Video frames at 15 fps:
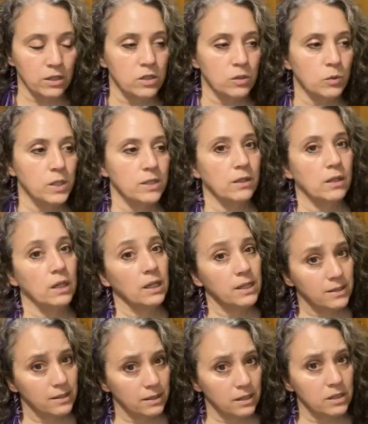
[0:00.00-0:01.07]
squeeze it in,
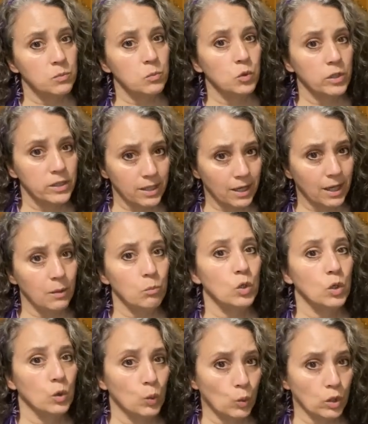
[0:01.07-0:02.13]
because it is more time,
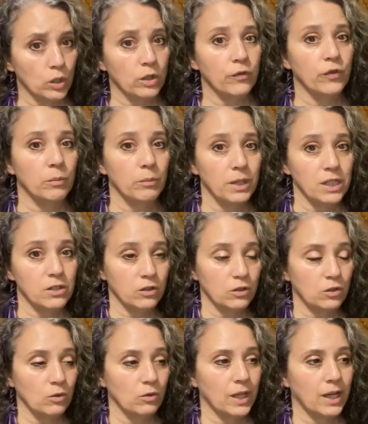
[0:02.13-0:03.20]
more work for me to
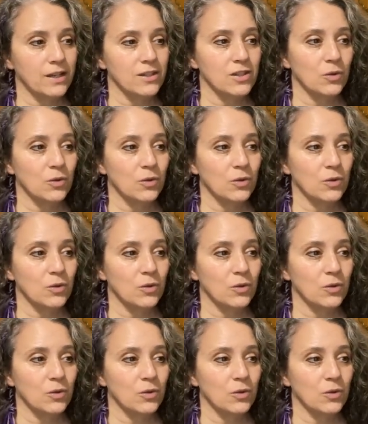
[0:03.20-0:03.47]
do that.